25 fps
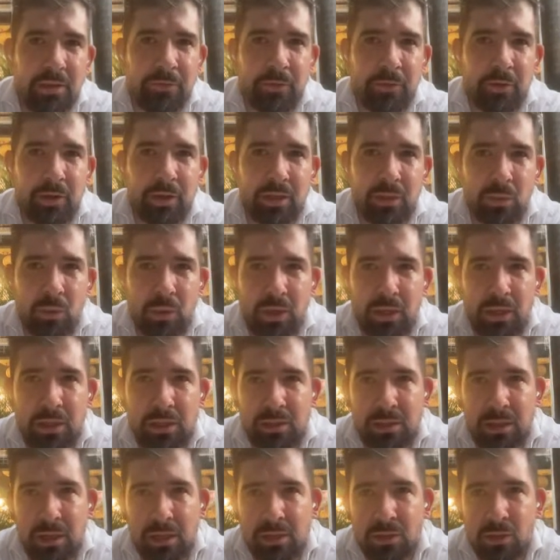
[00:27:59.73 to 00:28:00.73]
safer, and why
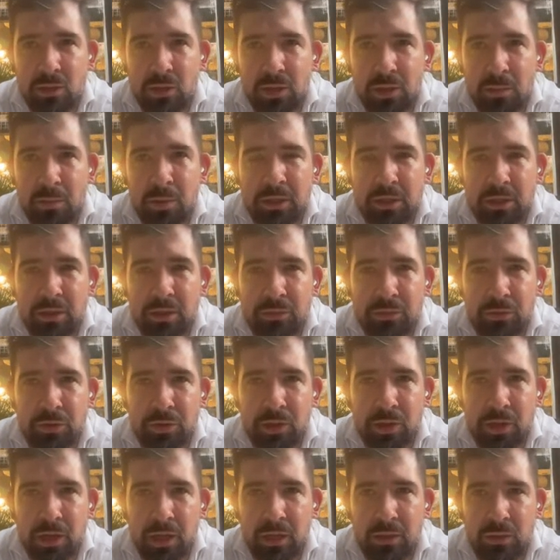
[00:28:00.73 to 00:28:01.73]
it's, let's call it, better
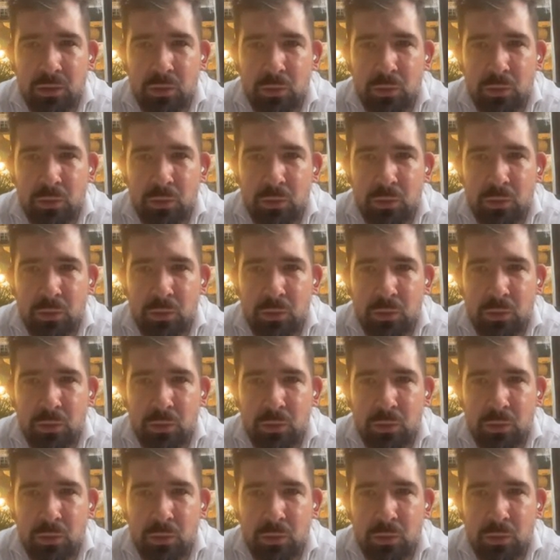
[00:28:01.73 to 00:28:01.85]
for a